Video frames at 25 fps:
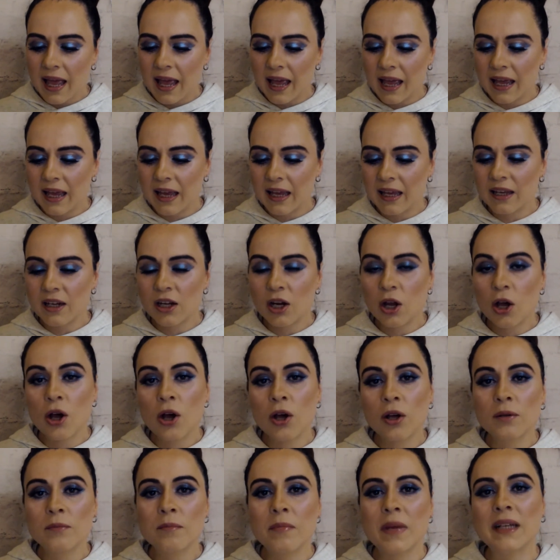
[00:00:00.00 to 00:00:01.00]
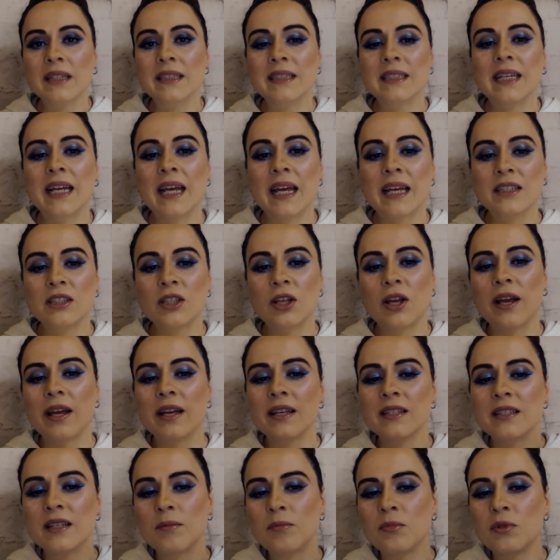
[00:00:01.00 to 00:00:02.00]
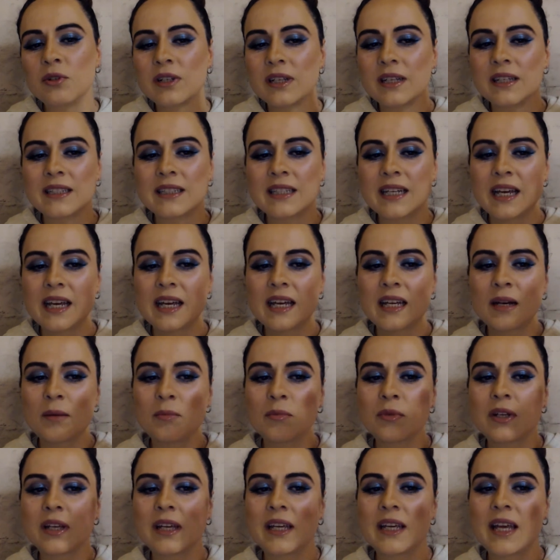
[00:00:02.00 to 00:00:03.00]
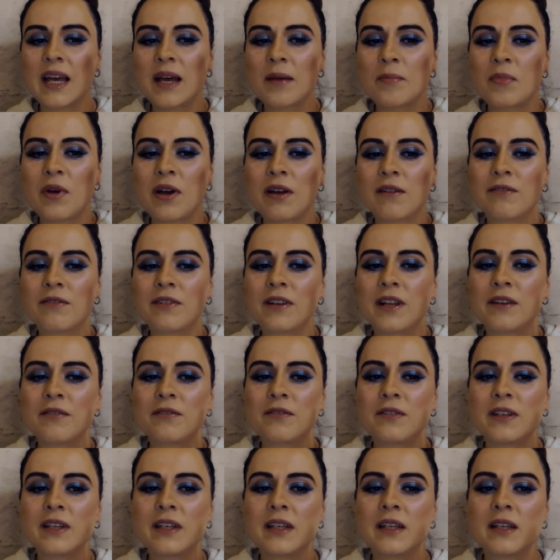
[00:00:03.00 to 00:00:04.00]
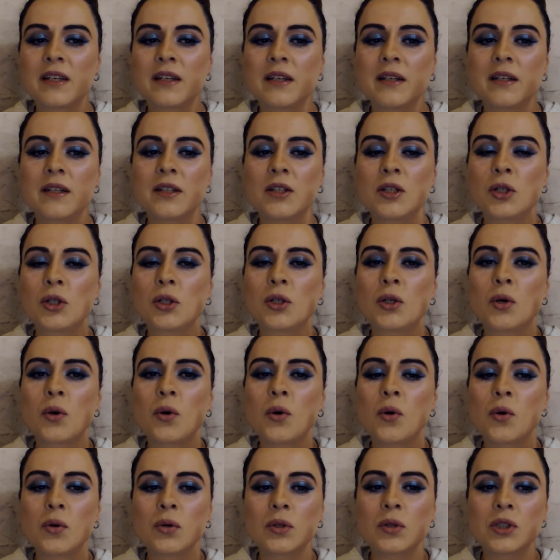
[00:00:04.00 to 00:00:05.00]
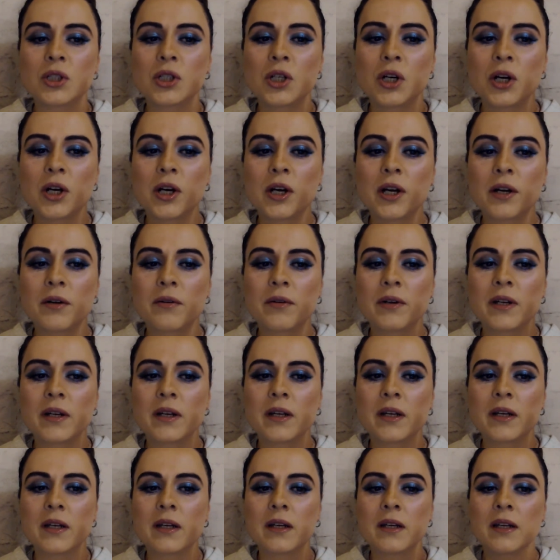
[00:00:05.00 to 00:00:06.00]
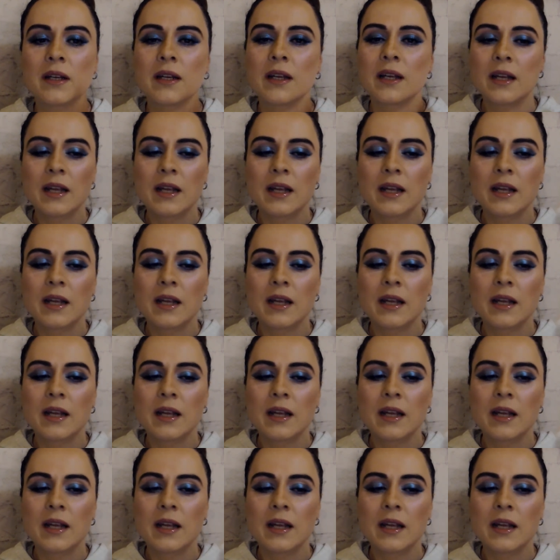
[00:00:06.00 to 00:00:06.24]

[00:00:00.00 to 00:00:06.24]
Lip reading: and on Monday, so as I'm looking down, I'm looking at my fluffy unicorn diary.